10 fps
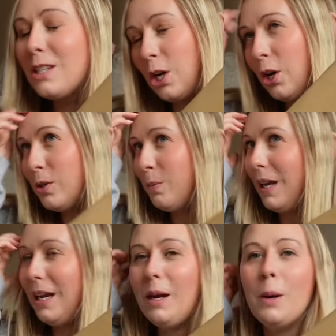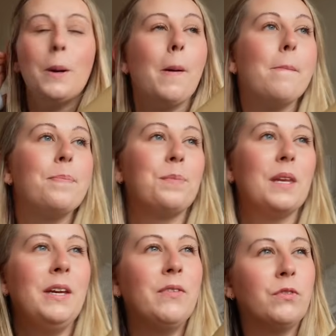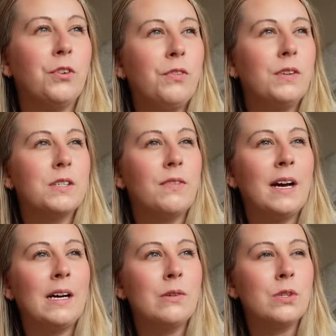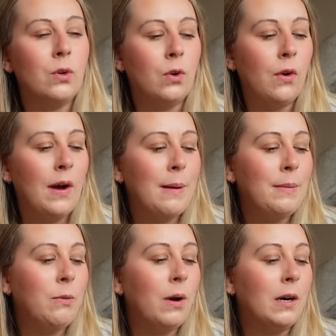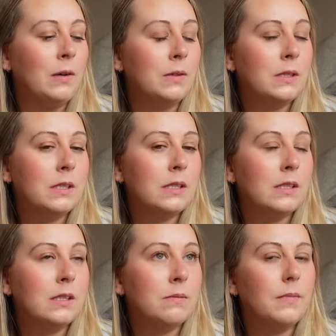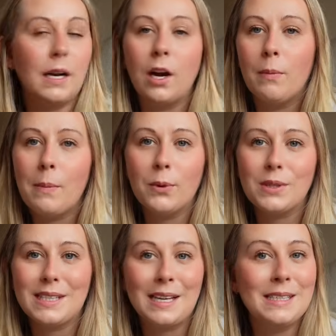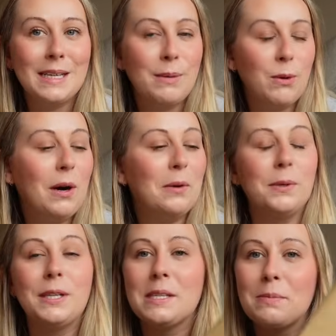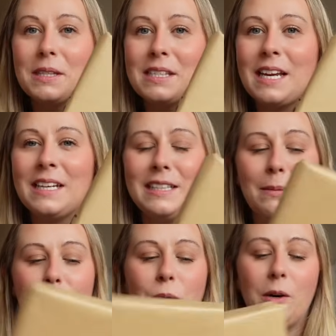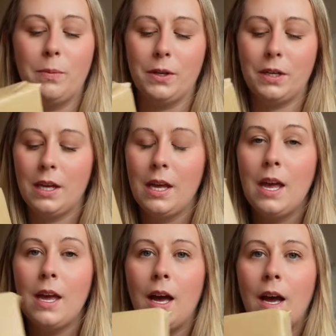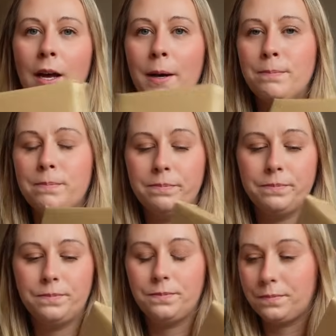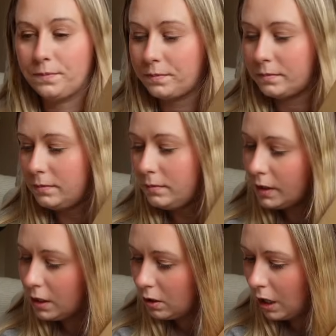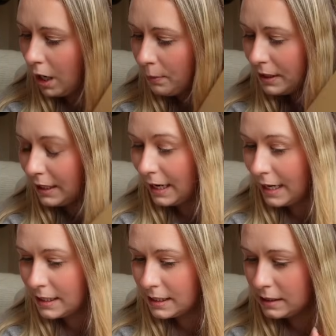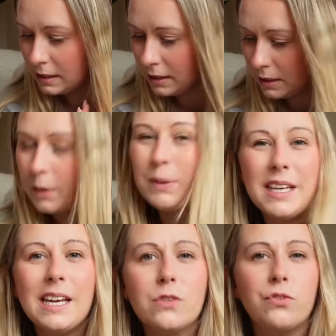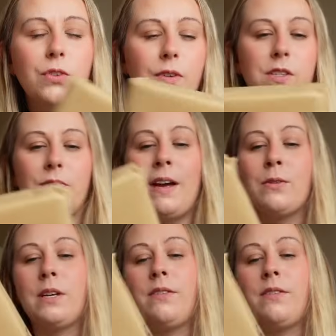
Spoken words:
could be either Ruthless Vows or Emily Wilde's, I can't remember what the second Emily Wilde book is, but the second Emily Wilde book. I'm gonna guess Ruthless Vows, I